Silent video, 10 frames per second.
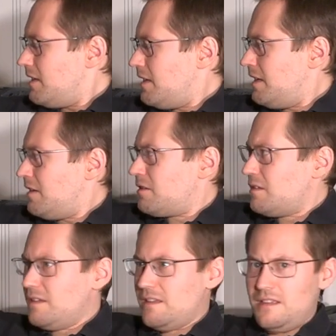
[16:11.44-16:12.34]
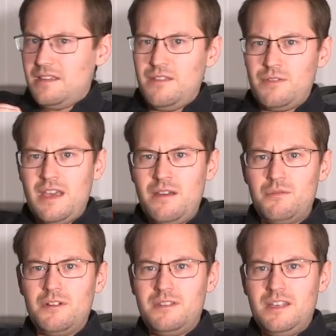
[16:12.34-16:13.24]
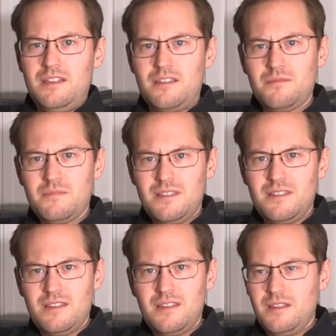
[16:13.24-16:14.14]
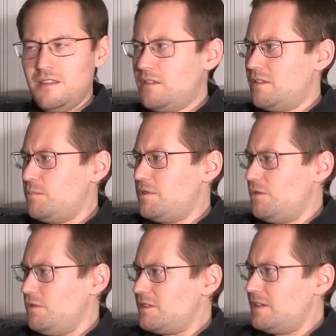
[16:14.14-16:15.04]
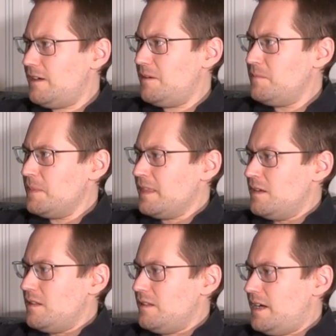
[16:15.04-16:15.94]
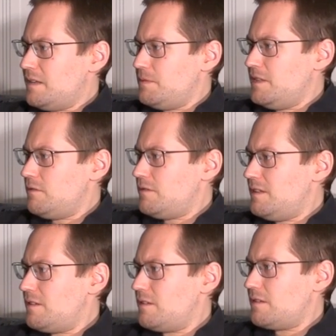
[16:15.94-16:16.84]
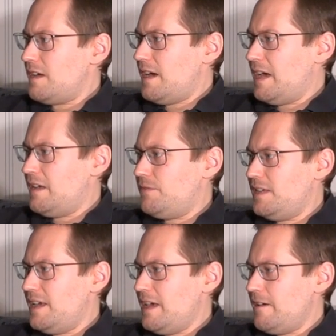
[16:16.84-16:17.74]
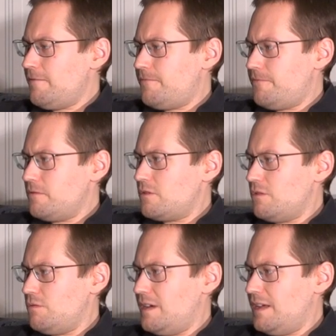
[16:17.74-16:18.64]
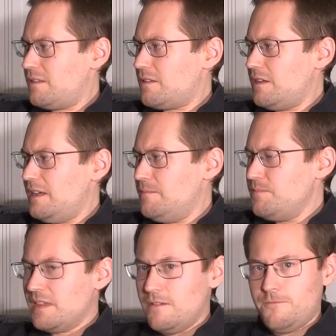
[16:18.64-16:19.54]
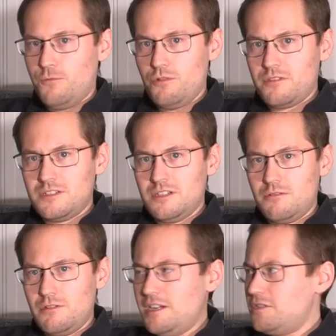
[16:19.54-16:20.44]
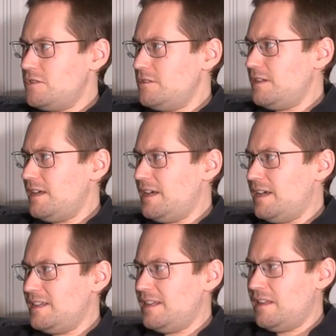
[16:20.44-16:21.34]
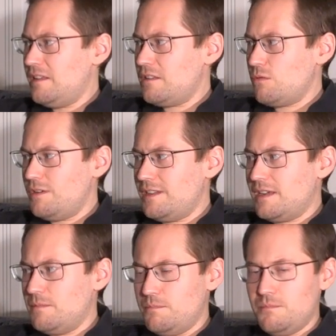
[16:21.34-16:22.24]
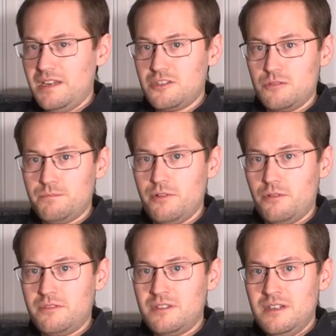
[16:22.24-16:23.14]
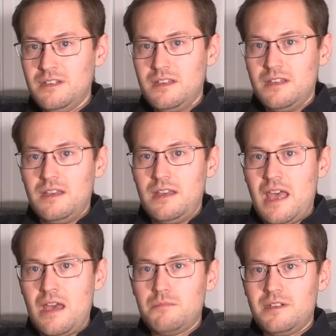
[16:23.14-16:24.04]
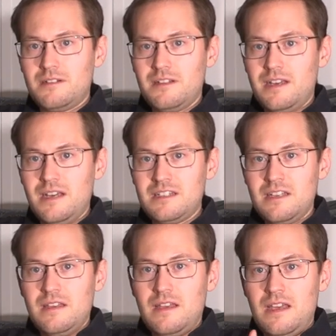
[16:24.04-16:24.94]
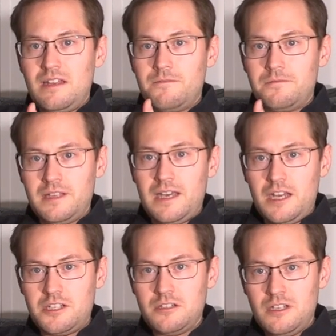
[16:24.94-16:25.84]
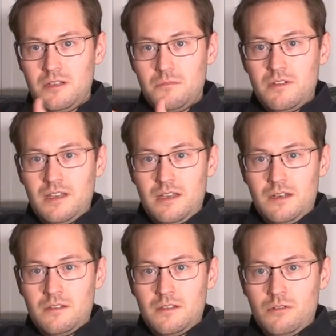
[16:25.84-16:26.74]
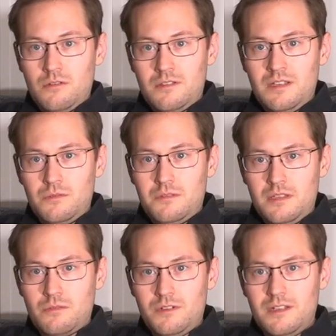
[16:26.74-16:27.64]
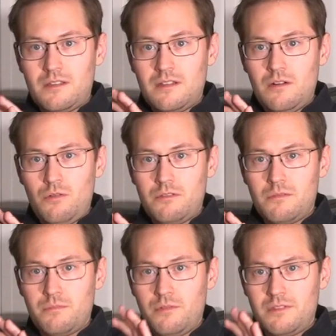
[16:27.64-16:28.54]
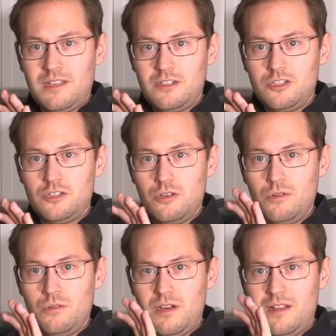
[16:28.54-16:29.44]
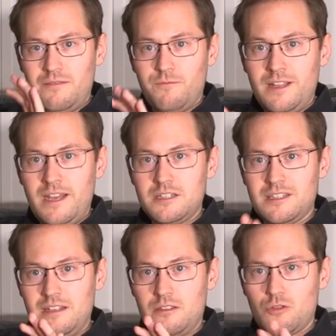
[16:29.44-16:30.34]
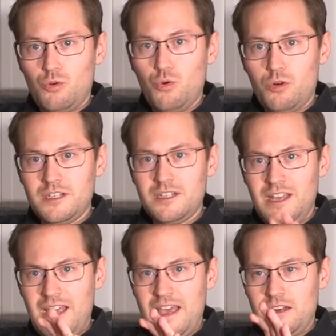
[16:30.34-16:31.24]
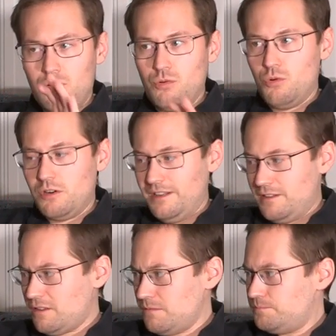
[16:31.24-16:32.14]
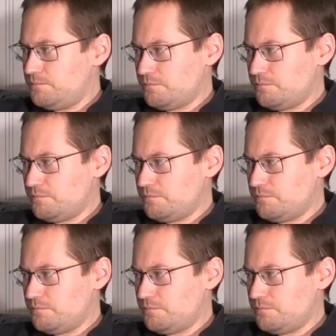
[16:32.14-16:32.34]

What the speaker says: it is, if you have one of these, this is a Minolta light meter, this is the IVF, so it's the 4th generation, and it is the one that can measure both ambient light and flash. And the good thing with this one is that it both can show a flash that is corded and cordless.